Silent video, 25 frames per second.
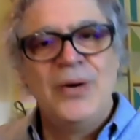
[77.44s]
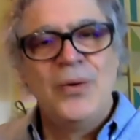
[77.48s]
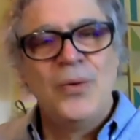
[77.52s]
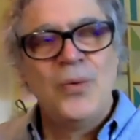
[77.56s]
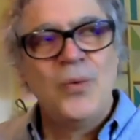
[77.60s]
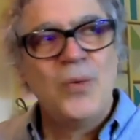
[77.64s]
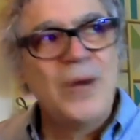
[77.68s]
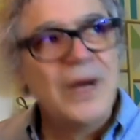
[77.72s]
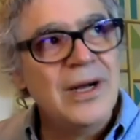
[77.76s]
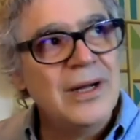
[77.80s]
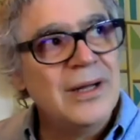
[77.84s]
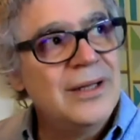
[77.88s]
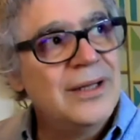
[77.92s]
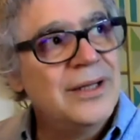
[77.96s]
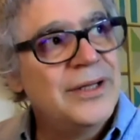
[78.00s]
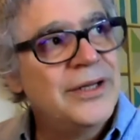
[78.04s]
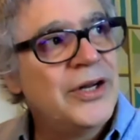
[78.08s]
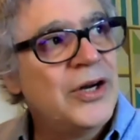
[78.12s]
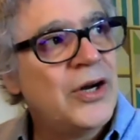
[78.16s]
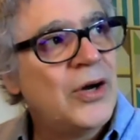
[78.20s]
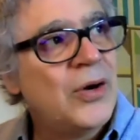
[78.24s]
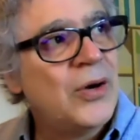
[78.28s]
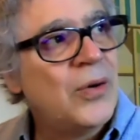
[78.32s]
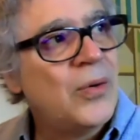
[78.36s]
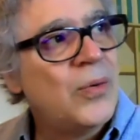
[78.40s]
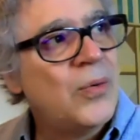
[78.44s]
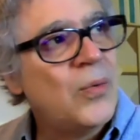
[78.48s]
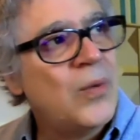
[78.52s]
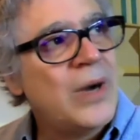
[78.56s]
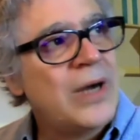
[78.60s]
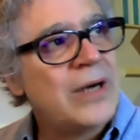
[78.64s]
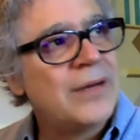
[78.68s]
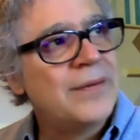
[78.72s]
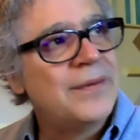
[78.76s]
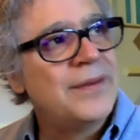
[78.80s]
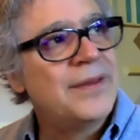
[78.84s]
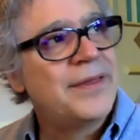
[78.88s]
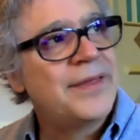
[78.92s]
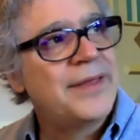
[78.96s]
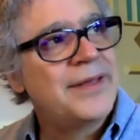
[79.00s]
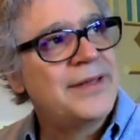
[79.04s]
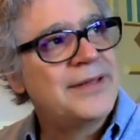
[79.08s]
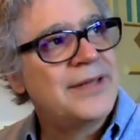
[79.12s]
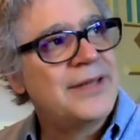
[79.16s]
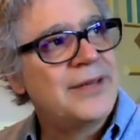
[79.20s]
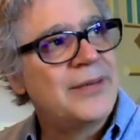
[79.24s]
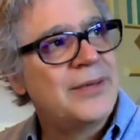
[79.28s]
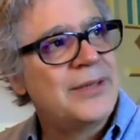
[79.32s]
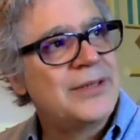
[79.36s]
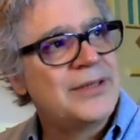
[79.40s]
Well, you know, one of the things
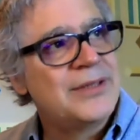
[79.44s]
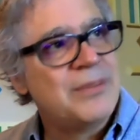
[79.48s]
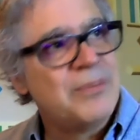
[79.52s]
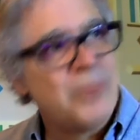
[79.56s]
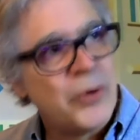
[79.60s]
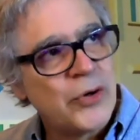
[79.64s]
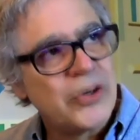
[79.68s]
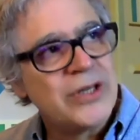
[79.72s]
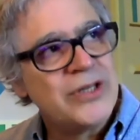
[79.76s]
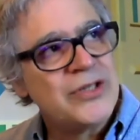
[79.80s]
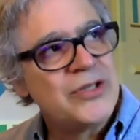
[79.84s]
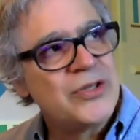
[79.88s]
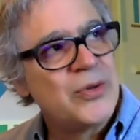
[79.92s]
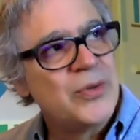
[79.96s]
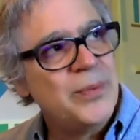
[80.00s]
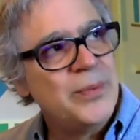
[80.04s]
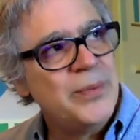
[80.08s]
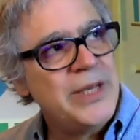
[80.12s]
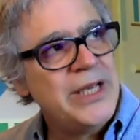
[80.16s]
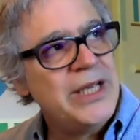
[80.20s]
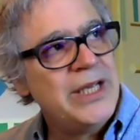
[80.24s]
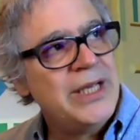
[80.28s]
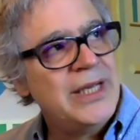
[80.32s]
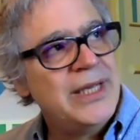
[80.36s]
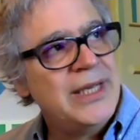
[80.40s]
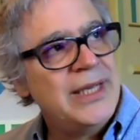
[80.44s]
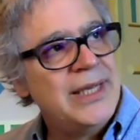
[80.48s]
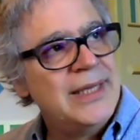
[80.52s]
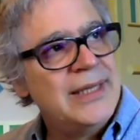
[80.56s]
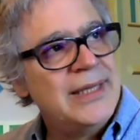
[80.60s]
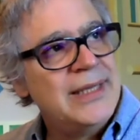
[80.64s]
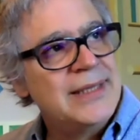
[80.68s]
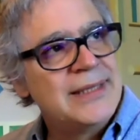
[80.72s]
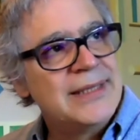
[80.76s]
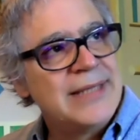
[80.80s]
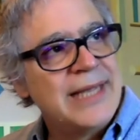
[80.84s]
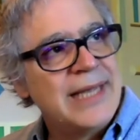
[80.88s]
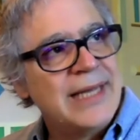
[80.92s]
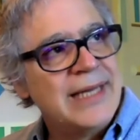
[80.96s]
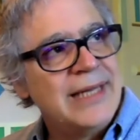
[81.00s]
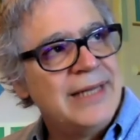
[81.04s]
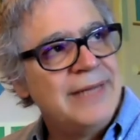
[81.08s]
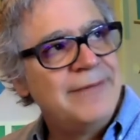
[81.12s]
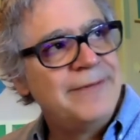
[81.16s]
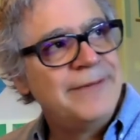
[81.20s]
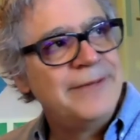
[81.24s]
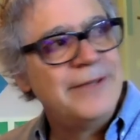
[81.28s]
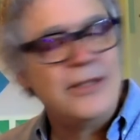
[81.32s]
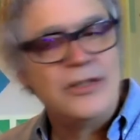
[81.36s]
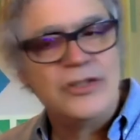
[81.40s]
that was important to me is that
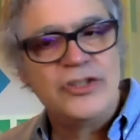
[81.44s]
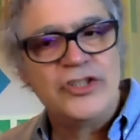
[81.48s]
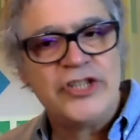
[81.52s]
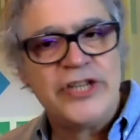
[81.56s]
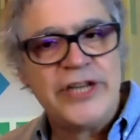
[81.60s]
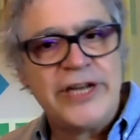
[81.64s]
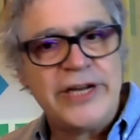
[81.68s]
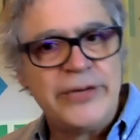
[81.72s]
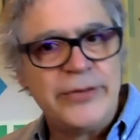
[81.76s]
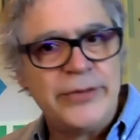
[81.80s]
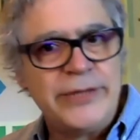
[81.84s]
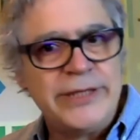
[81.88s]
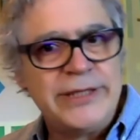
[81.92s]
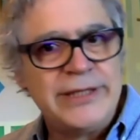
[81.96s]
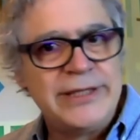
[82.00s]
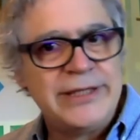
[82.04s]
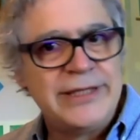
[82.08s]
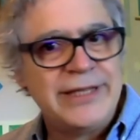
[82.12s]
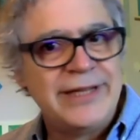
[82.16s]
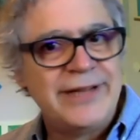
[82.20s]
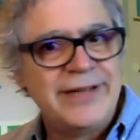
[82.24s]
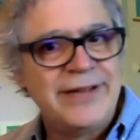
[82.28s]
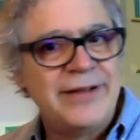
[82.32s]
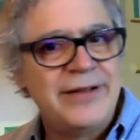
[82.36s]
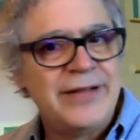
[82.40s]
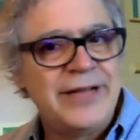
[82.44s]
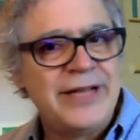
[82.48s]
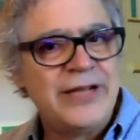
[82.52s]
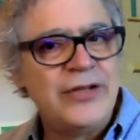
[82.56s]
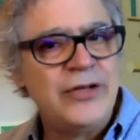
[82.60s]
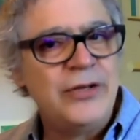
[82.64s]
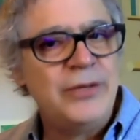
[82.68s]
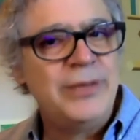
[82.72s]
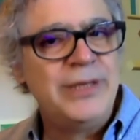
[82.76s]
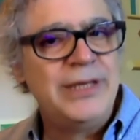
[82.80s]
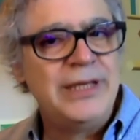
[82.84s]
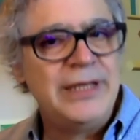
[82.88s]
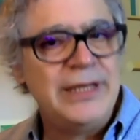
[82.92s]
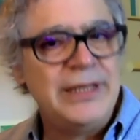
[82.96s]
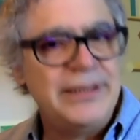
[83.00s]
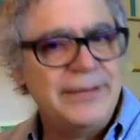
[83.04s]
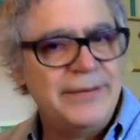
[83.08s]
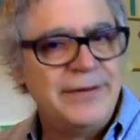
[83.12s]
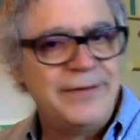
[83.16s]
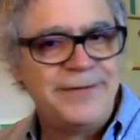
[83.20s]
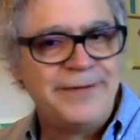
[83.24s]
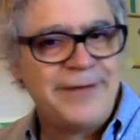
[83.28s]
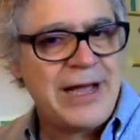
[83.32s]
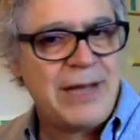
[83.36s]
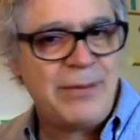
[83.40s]
it felt genuine, that you believe
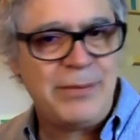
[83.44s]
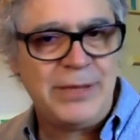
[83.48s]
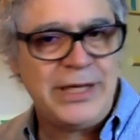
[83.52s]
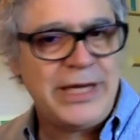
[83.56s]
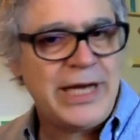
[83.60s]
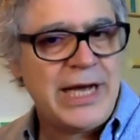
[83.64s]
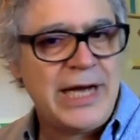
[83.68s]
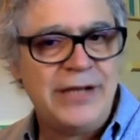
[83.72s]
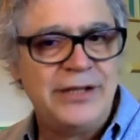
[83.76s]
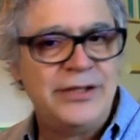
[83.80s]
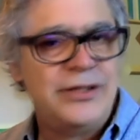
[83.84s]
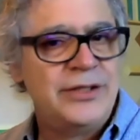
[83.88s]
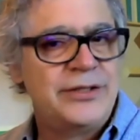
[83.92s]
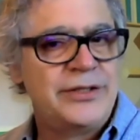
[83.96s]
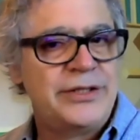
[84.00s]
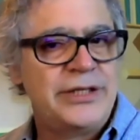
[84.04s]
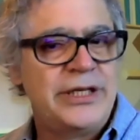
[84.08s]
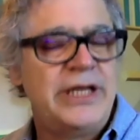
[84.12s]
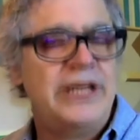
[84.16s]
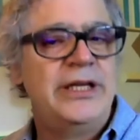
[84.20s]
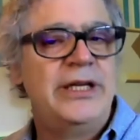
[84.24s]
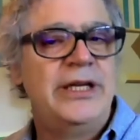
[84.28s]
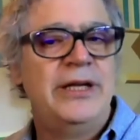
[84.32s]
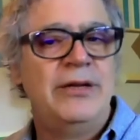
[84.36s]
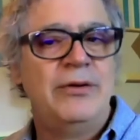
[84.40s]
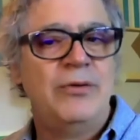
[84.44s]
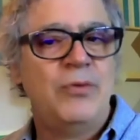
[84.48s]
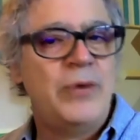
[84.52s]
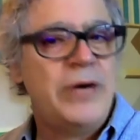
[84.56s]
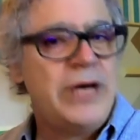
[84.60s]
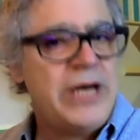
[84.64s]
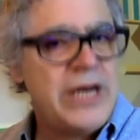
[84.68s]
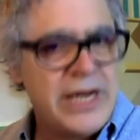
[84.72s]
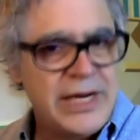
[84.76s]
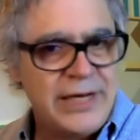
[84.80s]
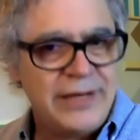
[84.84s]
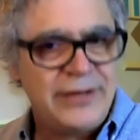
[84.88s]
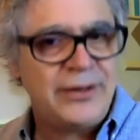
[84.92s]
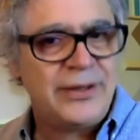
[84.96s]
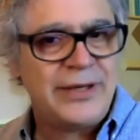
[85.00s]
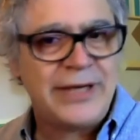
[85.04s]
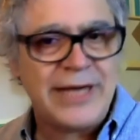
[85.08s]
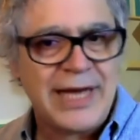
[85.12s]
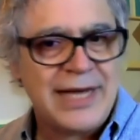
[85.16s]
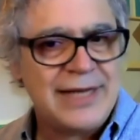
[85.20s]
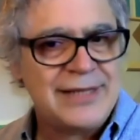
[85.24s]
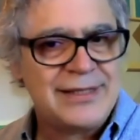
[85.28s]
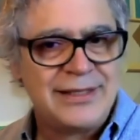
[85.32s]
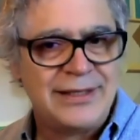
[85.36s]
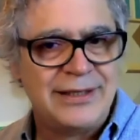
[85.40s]
the family. I just said, we need to
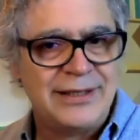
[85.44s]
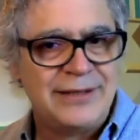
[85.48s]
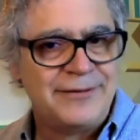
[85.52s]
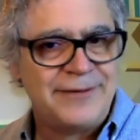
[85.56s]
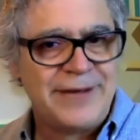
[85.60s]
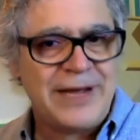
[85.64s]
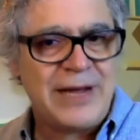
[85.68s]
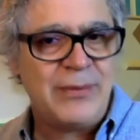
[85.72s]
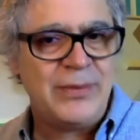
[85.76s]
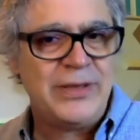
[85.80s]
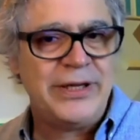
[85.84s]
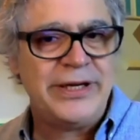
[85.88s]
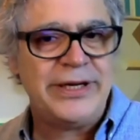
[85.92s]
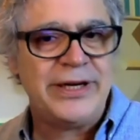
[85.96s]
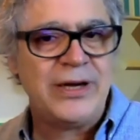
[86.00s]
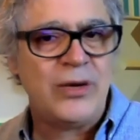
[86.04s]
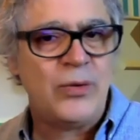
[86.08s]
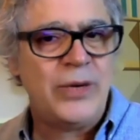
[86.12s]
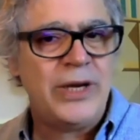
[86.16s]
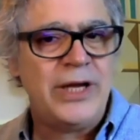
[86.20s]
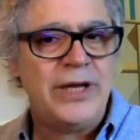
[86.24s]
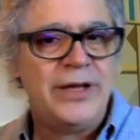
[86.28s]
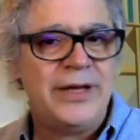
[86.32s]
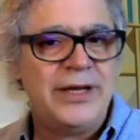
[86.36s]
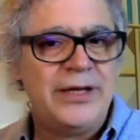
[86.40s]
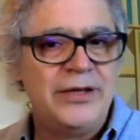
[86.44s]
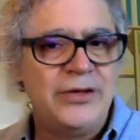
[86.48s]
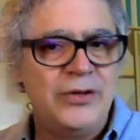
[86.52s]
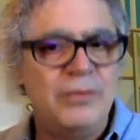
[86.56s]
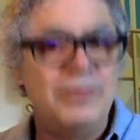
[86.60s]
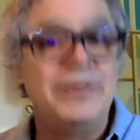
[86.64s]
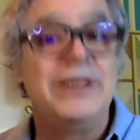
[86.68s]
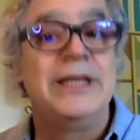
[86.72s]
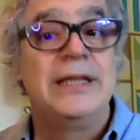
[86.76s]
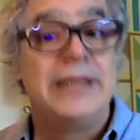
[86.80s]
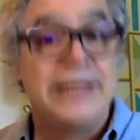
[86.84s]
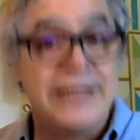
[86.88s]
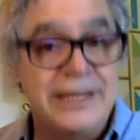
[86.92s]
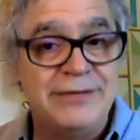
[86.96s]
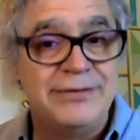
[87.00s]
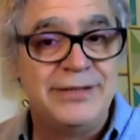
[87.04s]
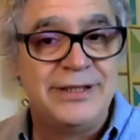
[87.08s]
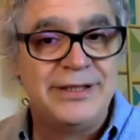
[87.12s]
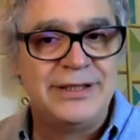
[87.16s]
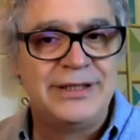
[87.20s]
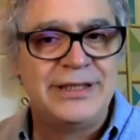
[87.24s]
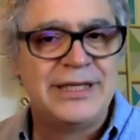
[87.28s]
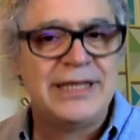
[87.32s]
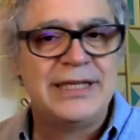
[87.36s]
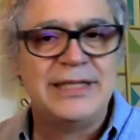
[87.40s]
cast this family in a way that you believe
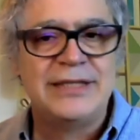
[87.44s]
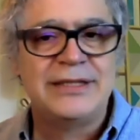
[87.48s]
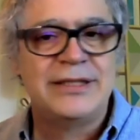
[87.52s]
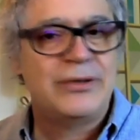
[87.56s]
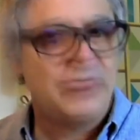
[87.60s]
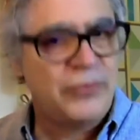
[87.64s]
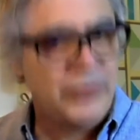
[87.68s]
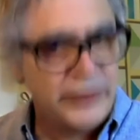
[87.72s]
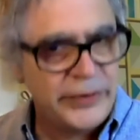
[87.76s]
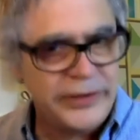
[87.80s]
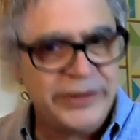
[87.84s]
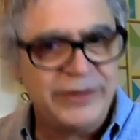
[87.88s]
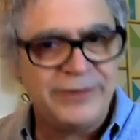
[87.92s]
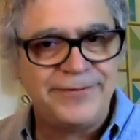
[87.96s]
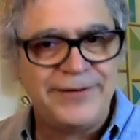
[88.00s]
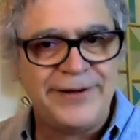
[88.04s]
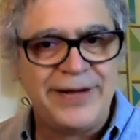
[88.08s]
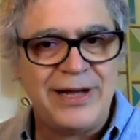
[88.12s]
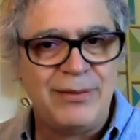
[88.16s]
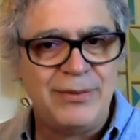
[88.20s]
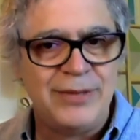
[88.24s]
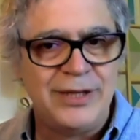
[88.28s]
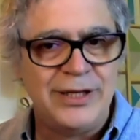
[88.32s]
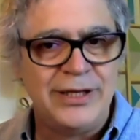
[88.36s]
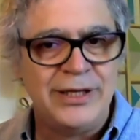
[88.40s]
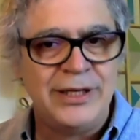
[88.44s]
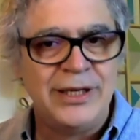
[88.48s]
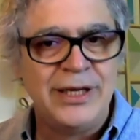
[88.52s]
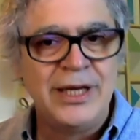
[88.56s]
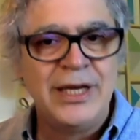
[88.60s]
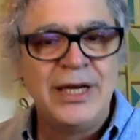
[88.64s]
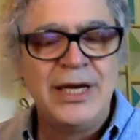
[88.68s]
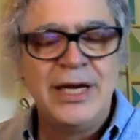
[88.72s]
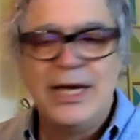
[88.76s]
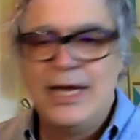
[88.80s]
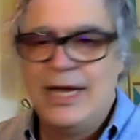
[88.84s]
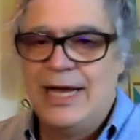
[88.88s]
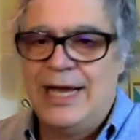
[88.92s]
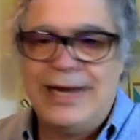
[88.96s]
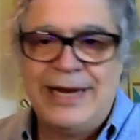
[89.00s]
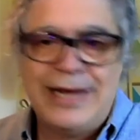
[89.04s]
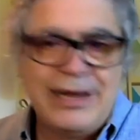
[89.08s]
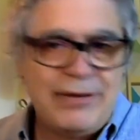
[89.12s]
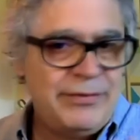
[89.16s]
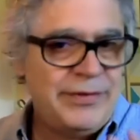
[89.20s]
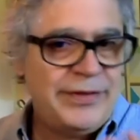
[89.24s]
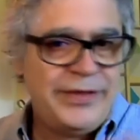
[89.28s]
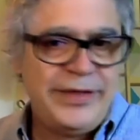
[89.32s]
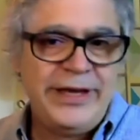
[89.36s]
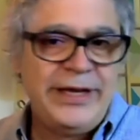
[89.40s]
it, that is a real family, and
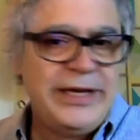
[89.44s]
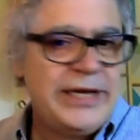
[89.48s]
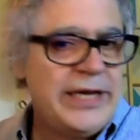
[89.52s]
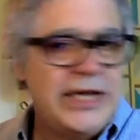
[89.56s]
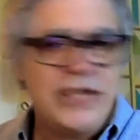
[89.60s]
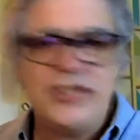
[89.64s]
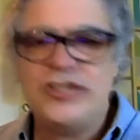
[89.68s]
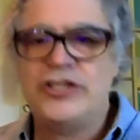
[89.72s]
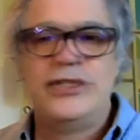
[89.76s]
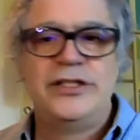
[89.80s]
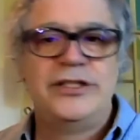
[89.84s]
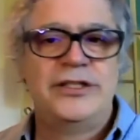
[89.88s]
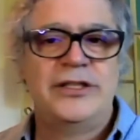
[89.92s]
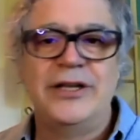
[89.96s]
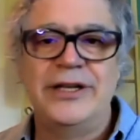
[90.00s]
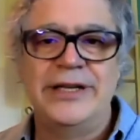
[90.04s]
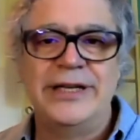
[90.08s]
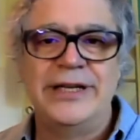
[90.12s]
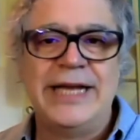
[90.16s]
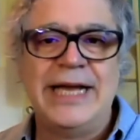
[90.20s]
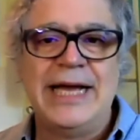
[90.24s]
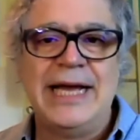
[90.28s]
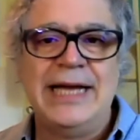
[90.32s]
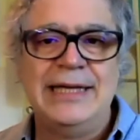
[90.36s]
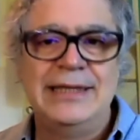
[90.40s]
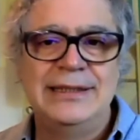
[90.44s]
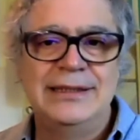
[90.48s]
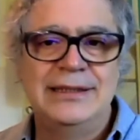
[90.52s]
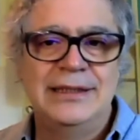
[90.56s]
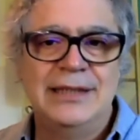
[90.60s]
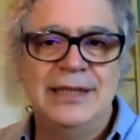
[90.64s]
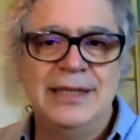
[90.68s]
everything hinges on that.